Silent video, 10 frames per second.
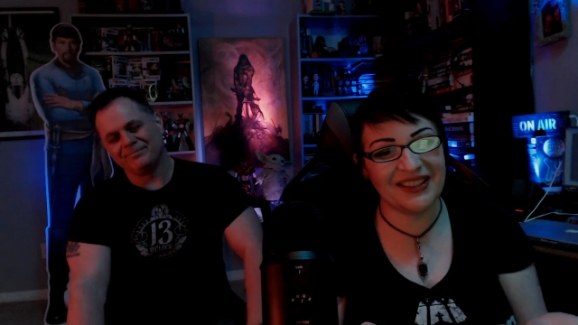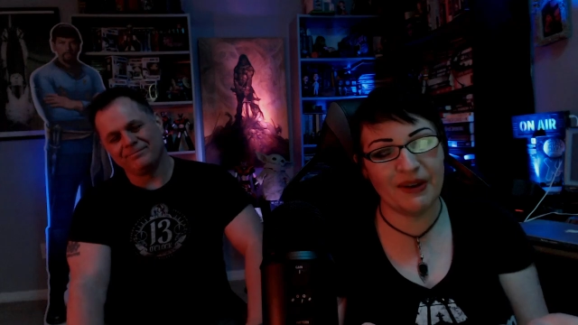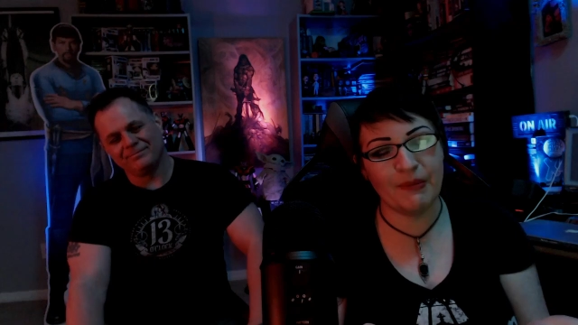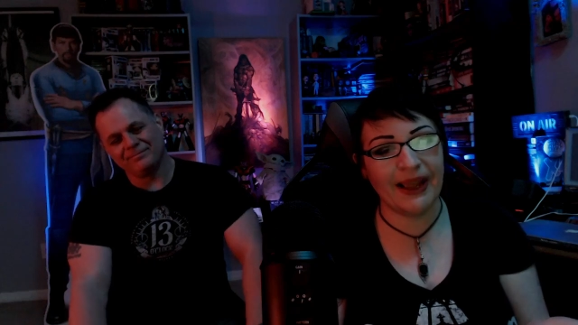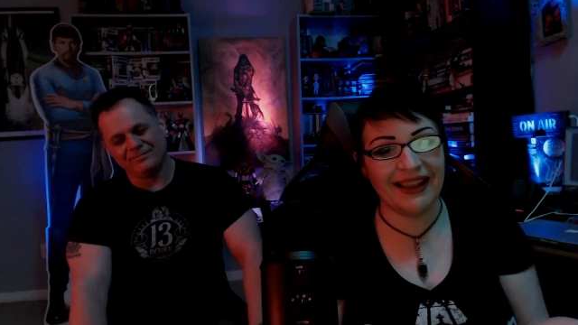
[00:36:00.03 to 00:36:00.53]

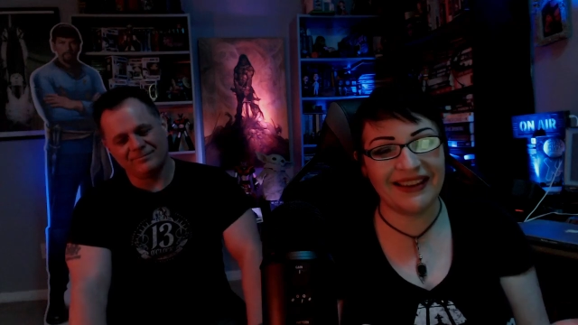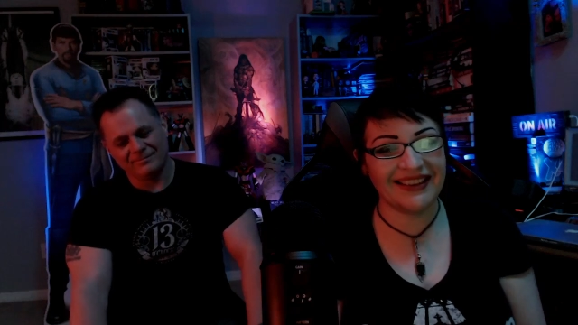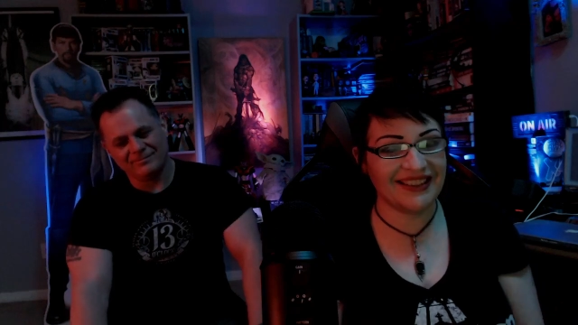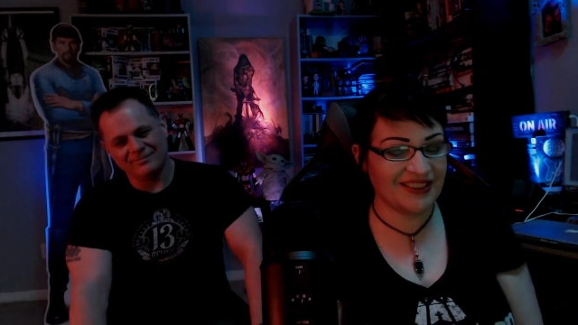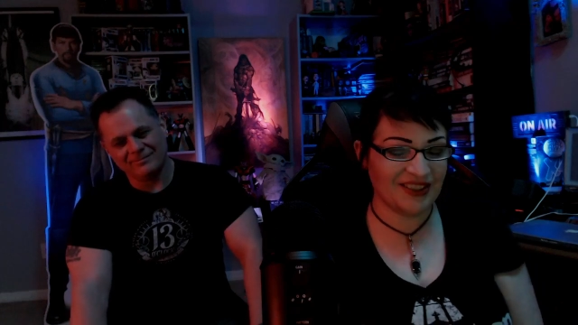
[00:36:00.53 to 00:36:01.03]
Speaker 1: so bad,
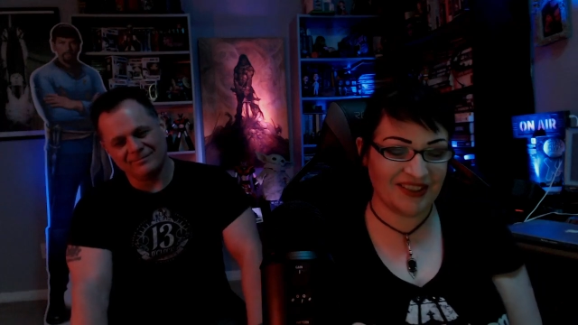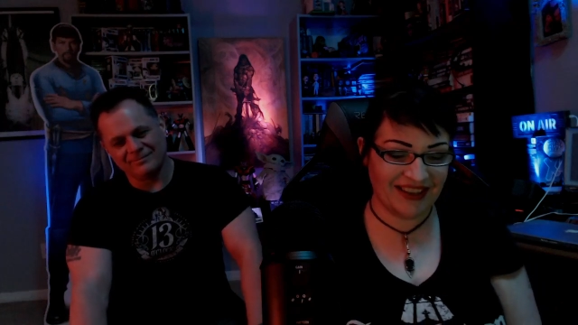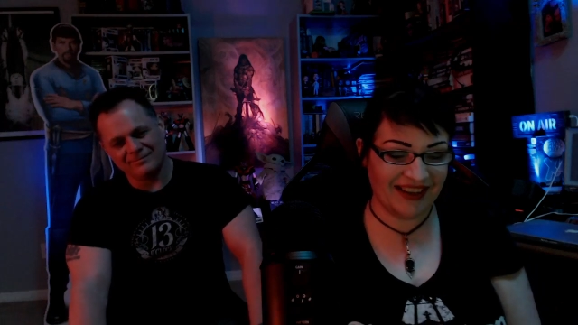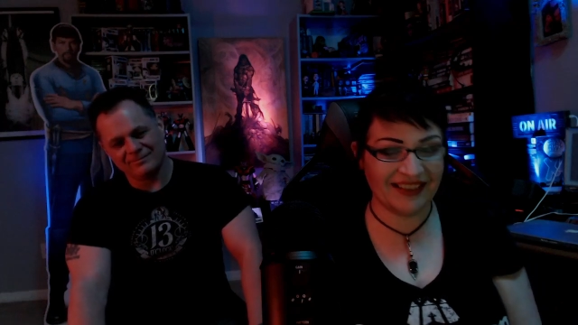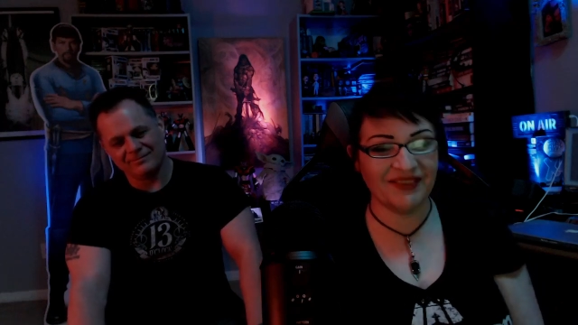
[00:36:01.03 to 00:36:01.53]
and it's just
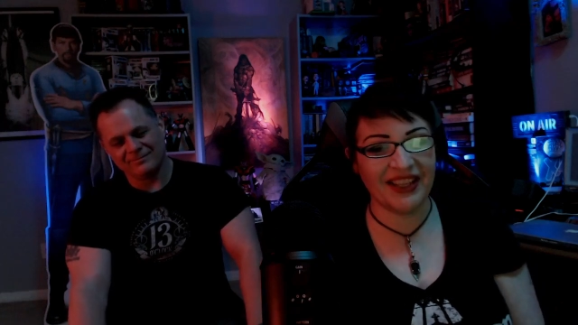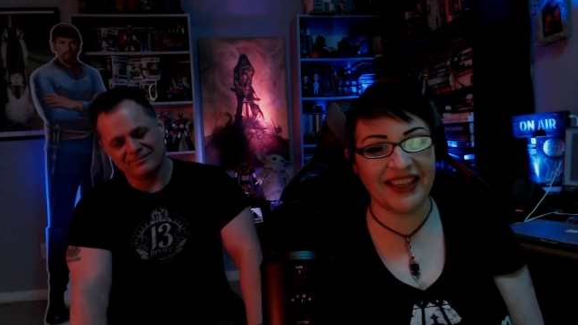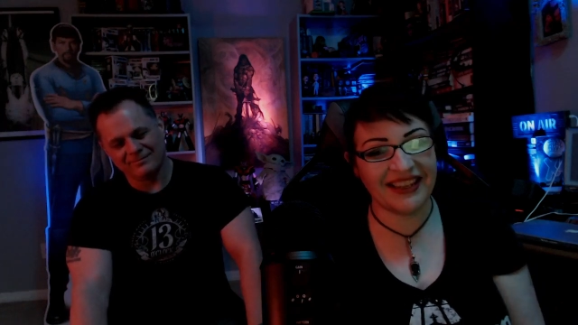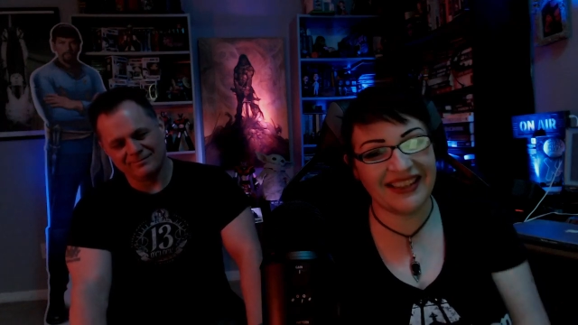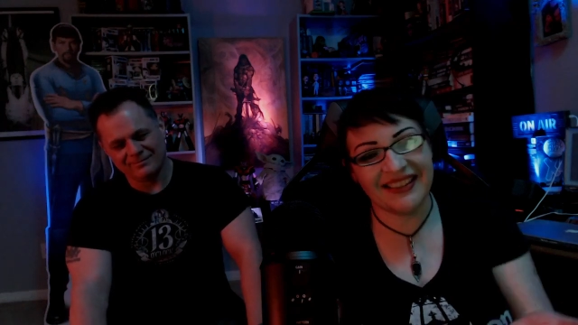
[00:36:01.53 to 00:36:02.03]
kind of
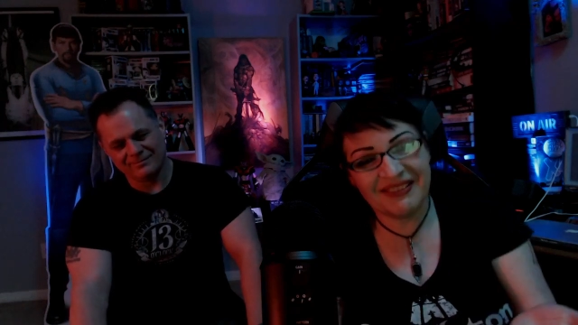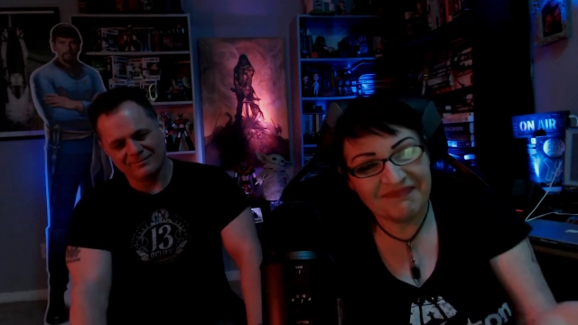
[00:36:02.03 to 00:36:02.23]
like.